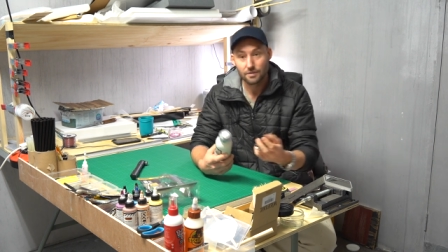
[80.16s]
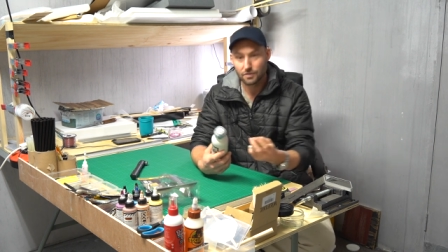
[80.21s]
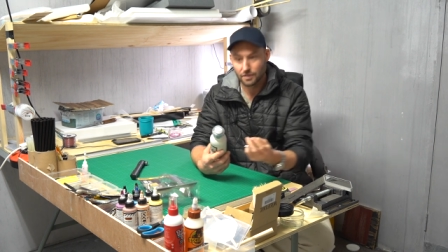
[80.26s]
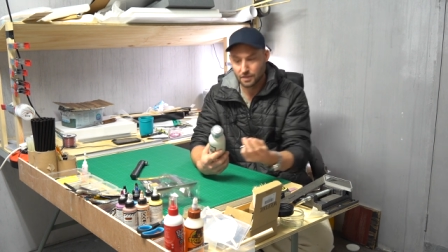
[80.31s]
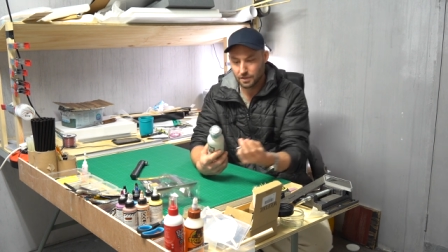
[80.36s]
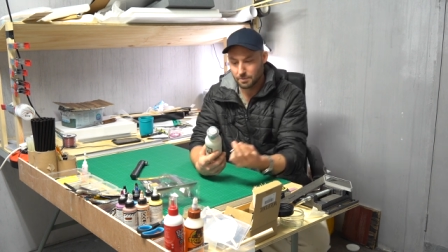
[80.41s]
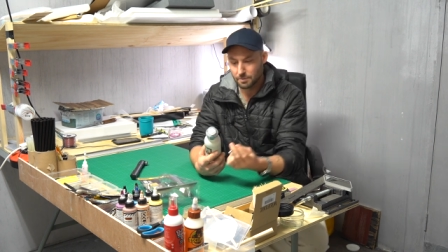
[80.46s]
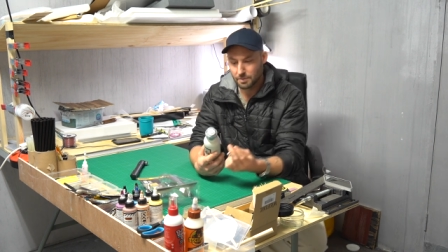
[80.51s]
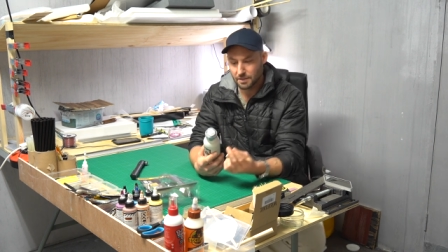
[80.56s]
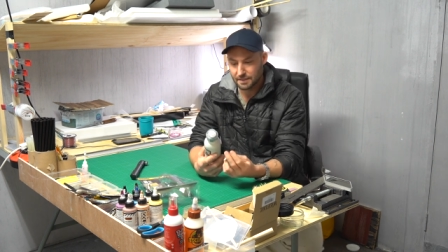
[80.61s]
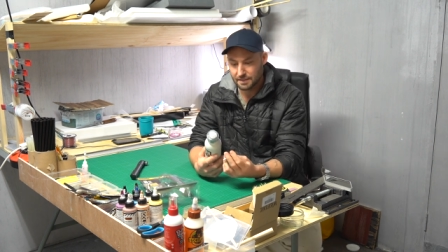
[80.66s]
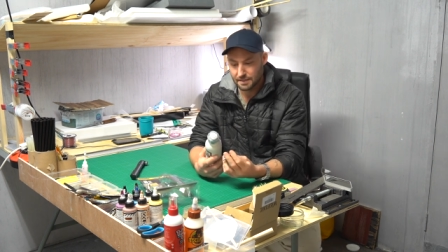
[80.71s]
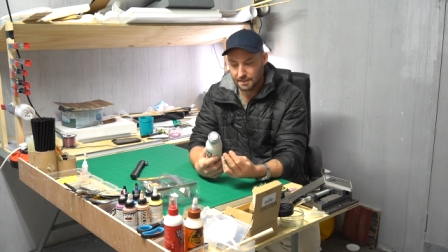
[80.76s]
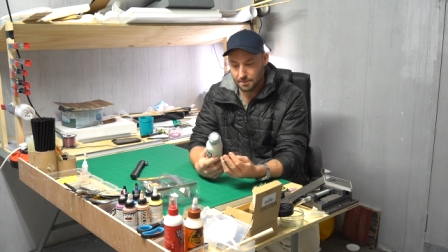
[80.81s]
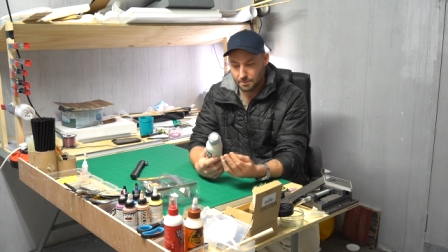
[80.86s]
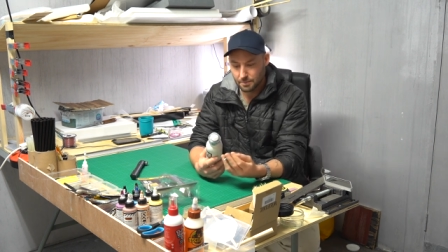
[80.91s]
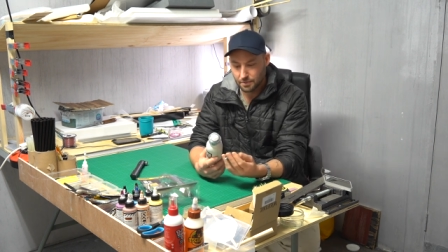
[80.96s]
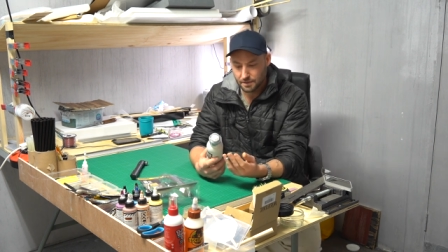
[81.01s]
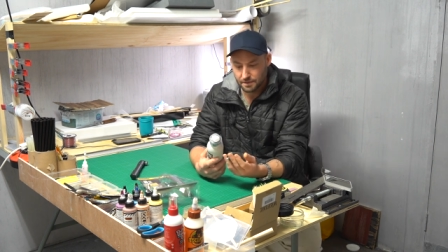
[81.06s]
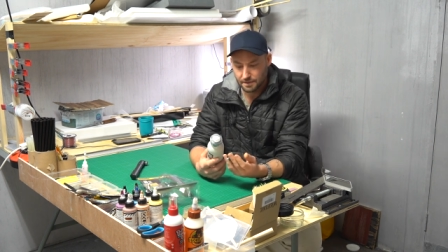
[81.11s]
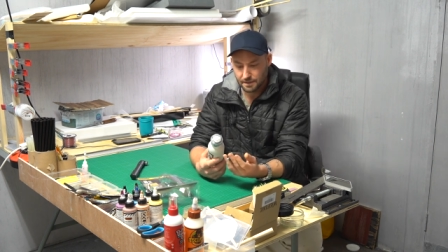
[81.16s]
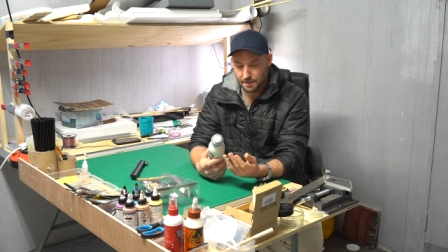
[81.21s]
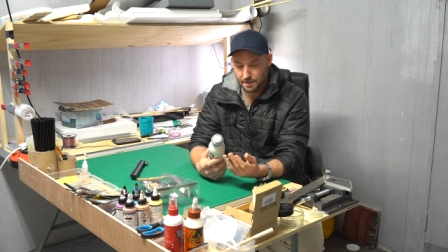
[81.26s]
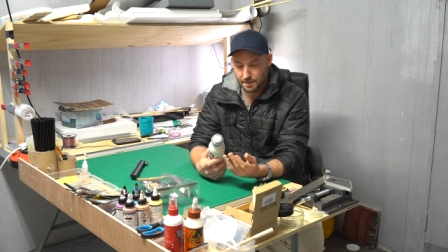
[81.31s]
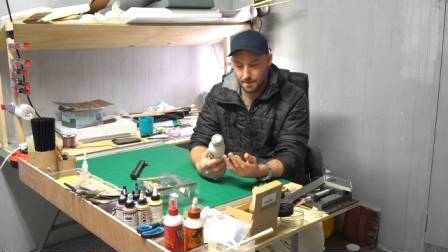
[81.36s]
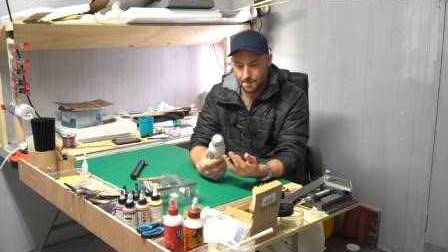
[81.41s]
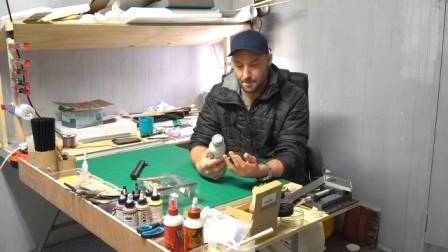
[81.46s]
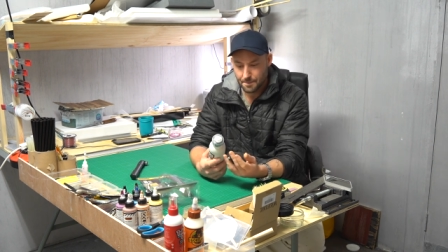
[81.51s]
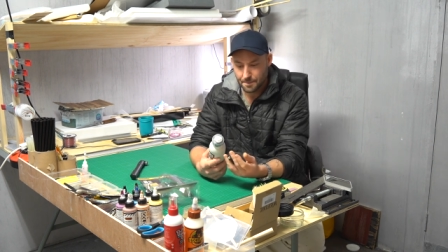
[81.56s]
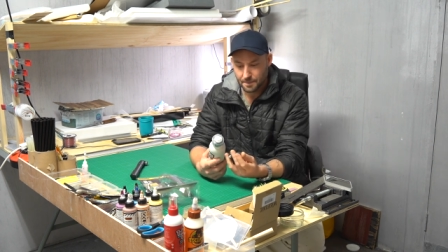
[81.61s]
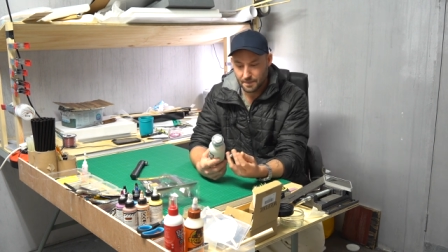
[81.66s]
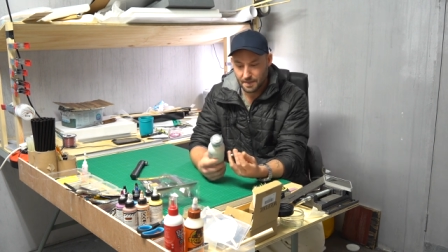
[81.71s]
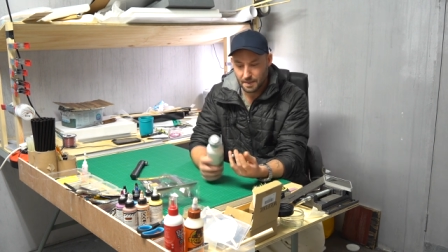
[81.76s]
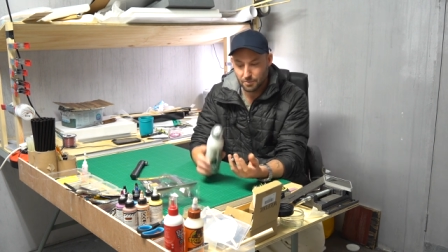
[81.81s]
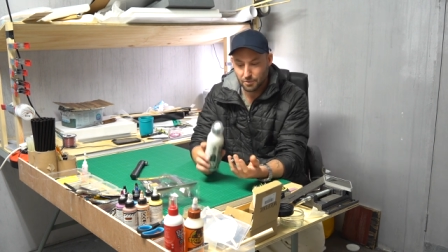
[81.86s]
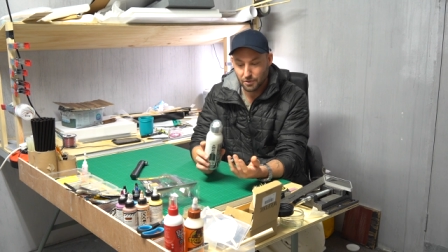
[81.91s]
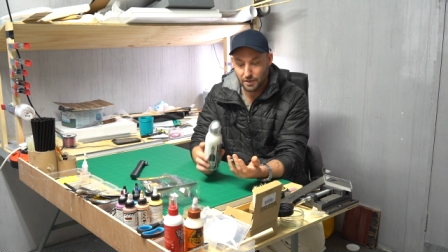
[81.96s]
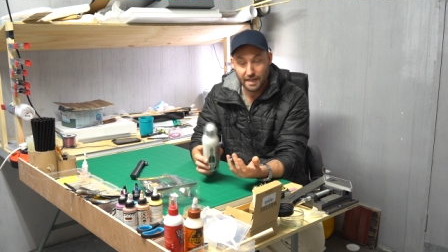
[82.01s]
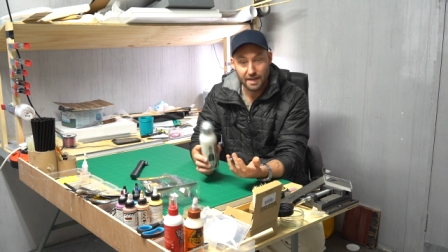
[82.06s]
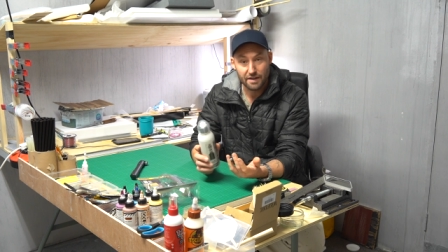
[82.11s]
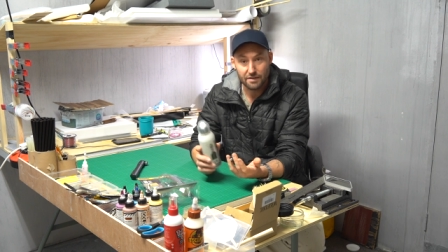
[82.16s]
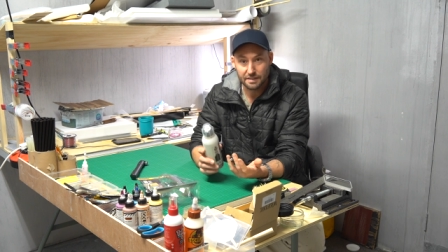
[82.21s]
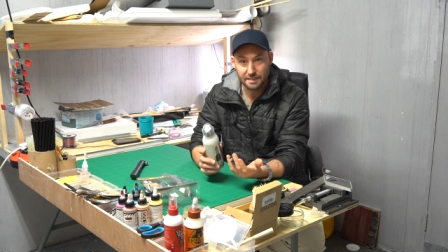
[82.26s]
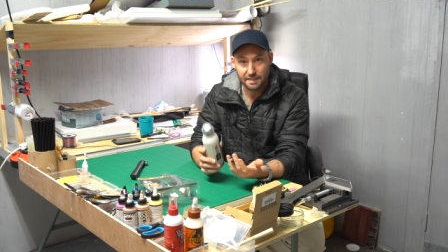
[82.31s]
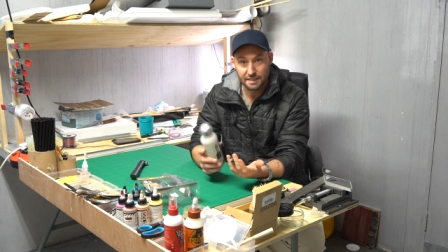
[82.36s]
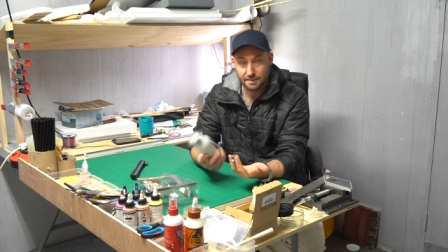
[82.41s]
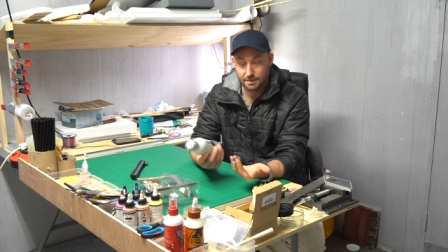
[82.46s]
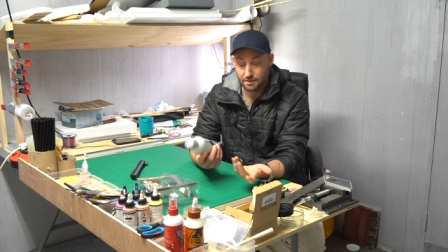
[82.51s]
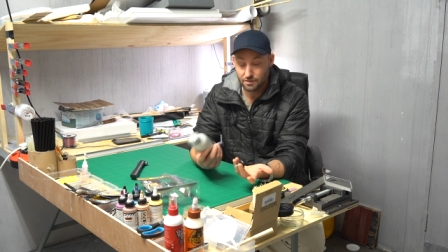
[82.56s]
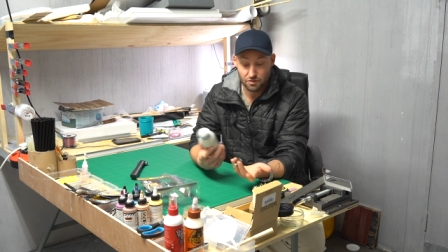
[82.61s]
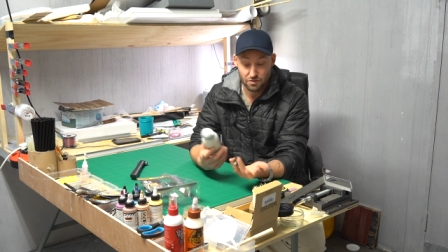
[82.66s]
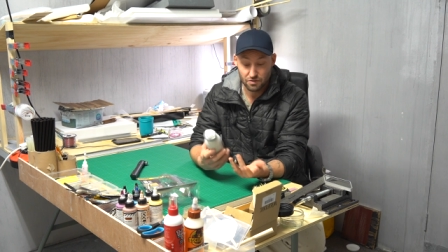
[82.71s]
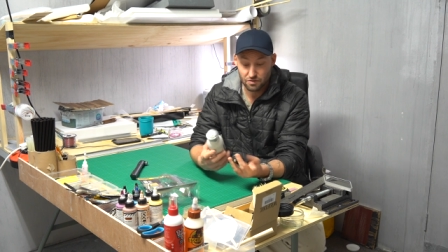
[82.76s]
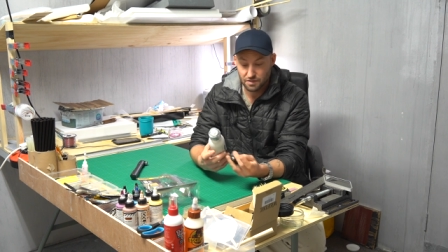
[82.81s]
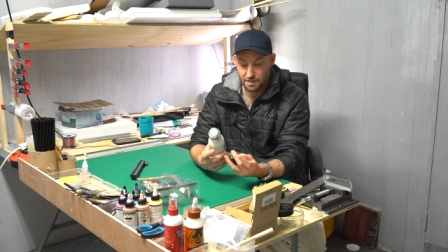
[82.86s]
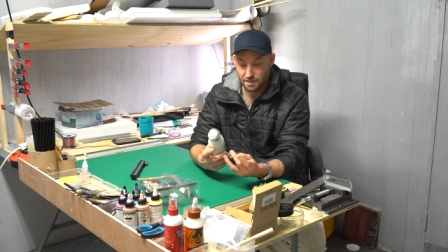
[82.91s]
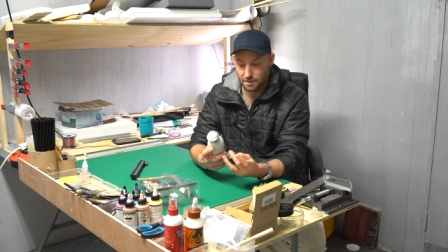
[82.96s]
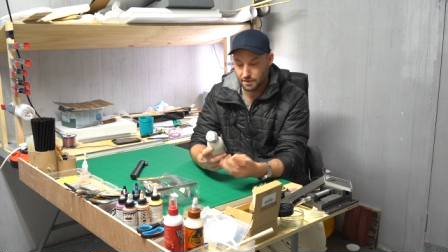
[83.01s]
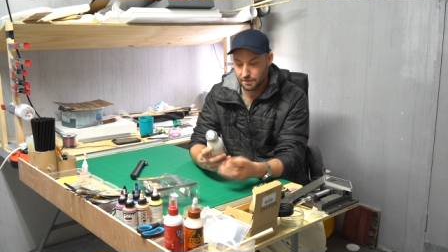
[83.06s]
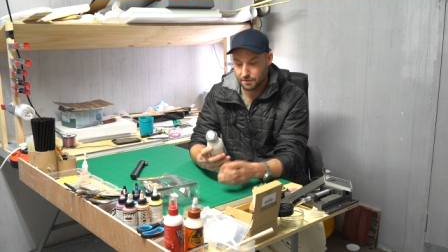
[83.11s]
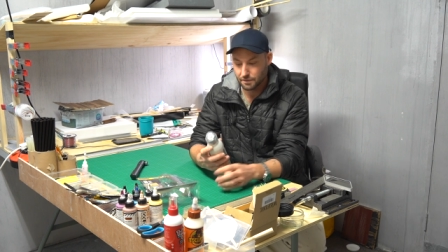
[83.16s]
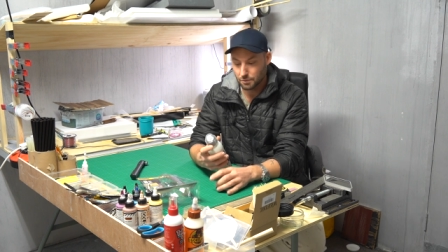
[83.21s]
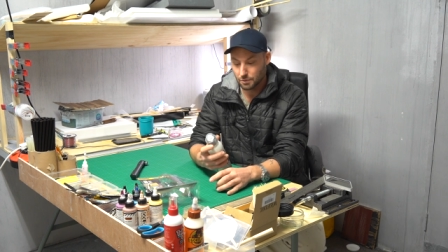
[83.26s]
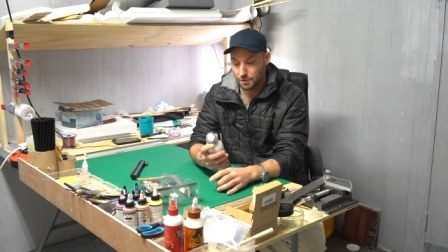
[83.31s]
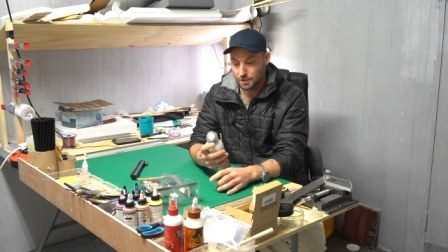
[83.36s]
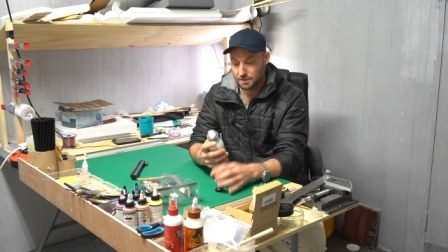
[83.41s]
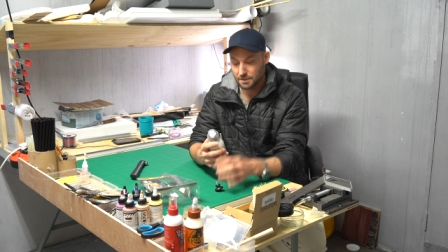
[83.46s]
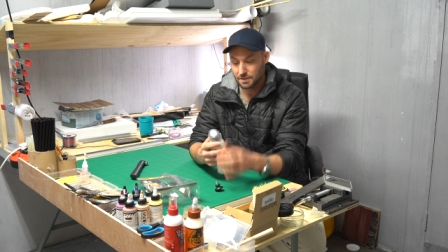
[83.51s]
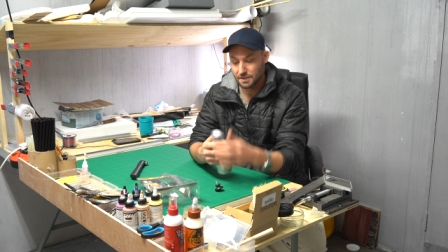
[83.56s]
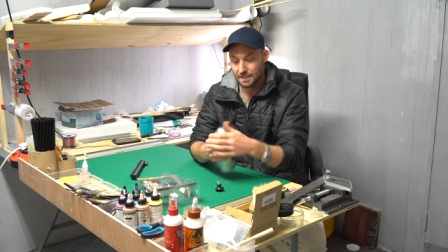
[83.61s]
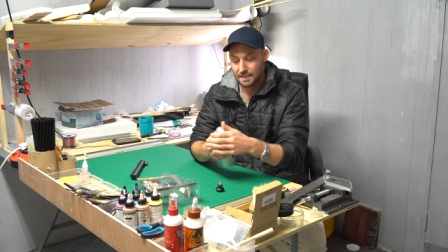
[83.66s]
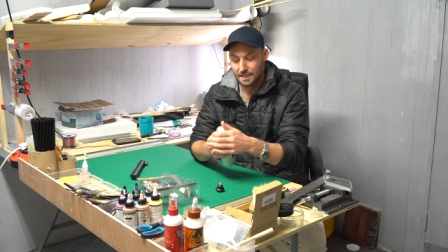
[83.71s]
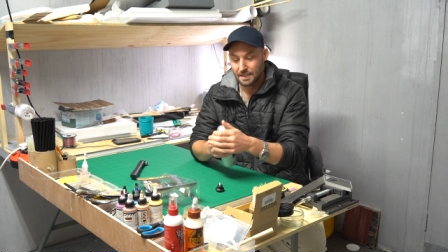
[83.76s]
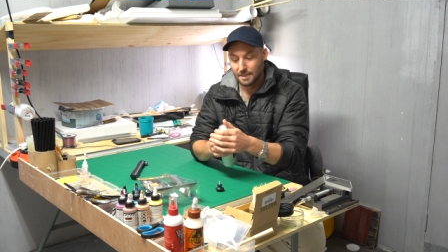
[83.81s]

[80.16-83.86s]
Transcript: took it apart and I put air in it just to see if it worked,